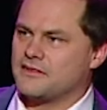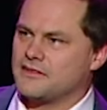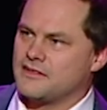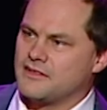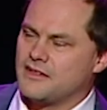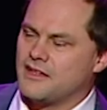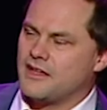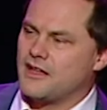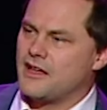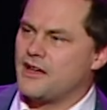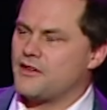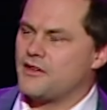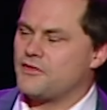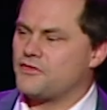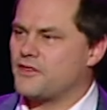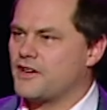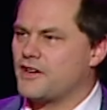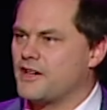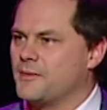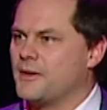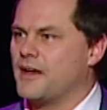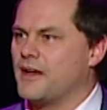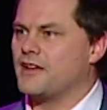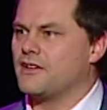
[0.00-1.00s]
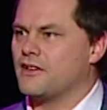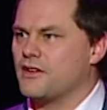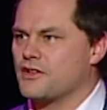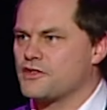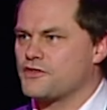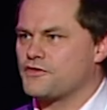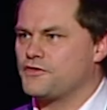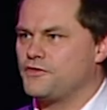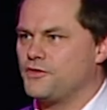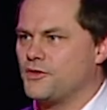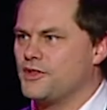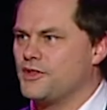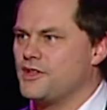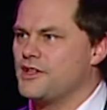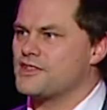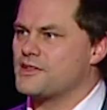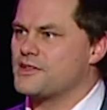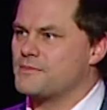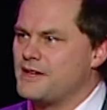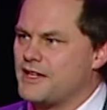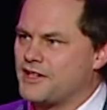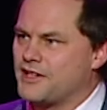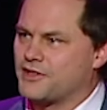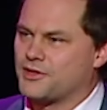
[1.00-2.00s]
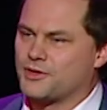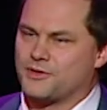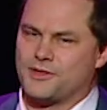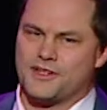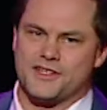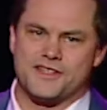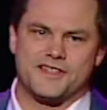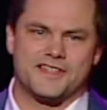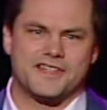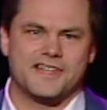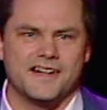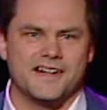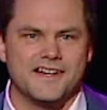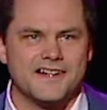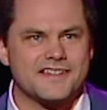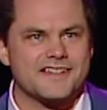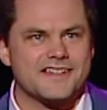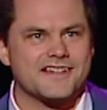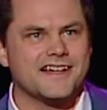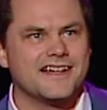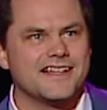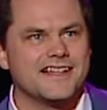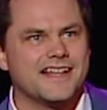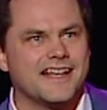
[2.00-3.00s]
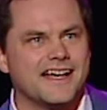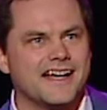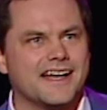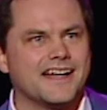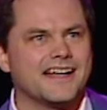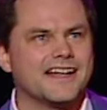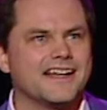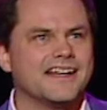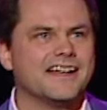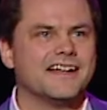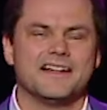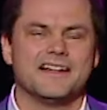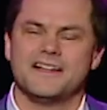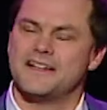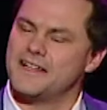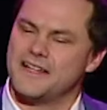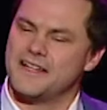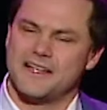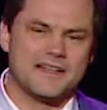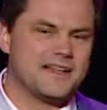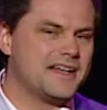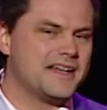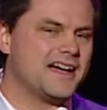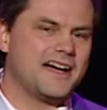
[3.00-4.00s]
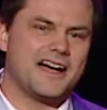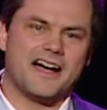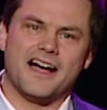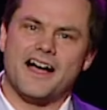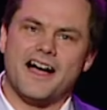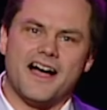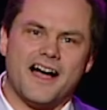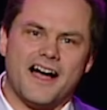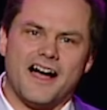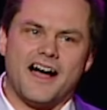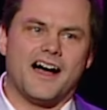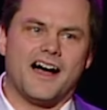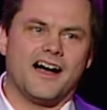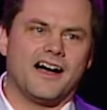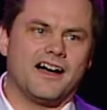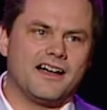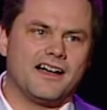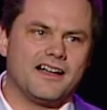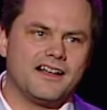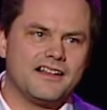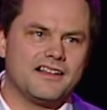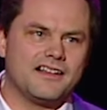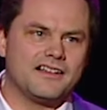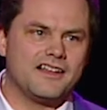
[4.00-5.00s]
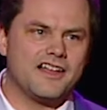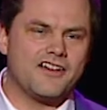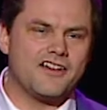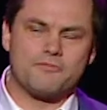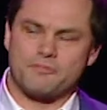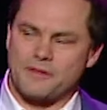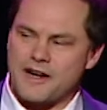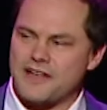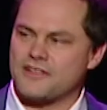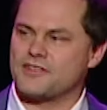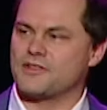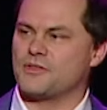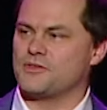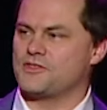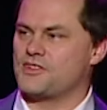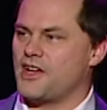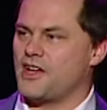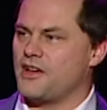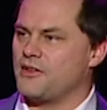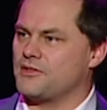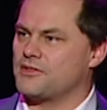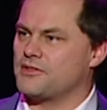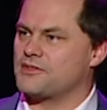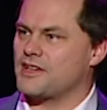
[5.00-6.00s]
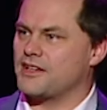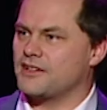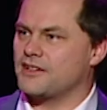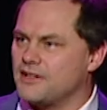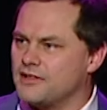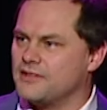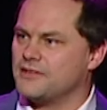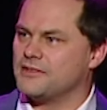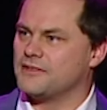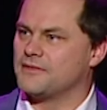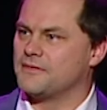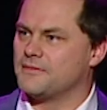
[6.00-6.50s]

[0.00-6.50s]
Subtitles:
Yeah, a friend of mine lost 4 years of medical research like that. I love practical jokes, I do.